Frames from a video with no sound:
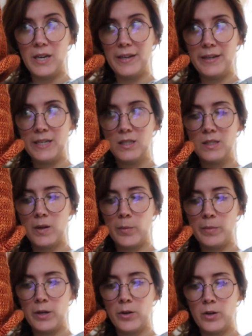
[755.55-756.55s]
8
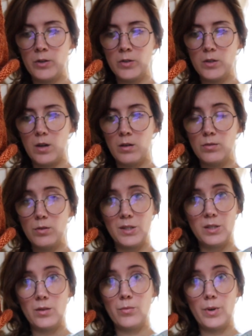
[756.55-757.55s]
centimeters of
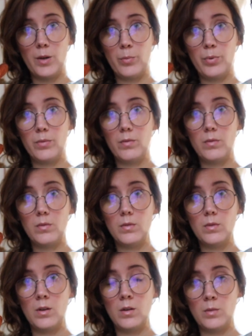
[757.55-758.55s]
twisted rib
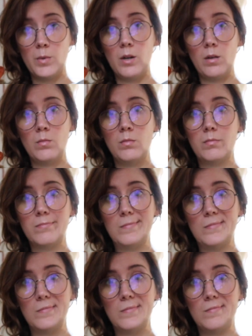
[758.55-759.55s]
on the bottom.
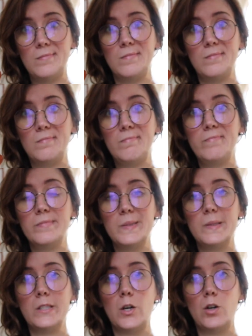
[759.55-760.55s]

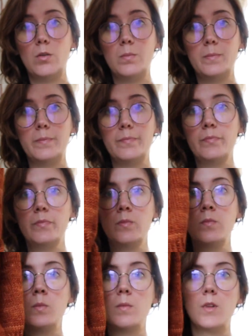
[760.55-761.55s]
So
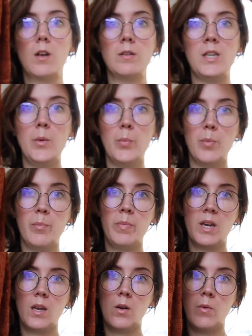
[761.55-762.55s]
I'll keep
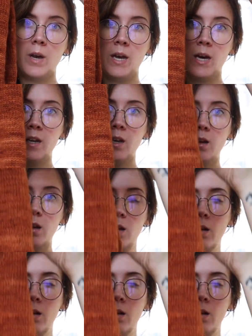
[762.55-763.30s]
picking away at it,